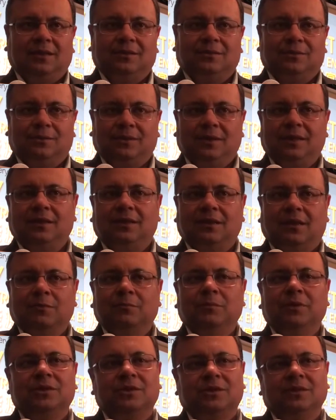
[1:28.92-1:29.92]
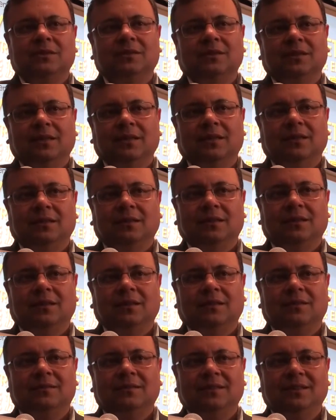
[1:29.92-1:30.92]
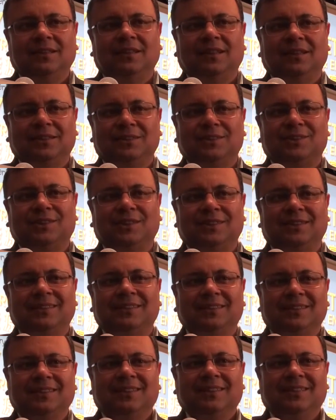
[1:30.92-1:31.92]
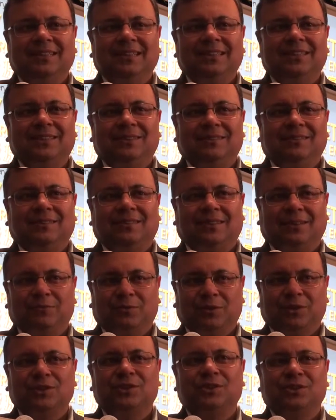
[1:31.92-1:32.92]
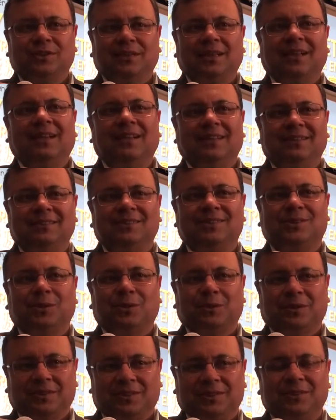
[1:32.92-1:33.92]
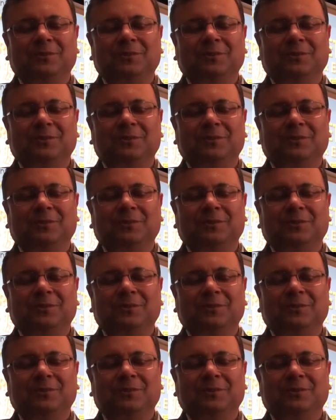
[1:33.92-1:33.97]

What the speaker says: to lead our mission in clean energy conversion and storage.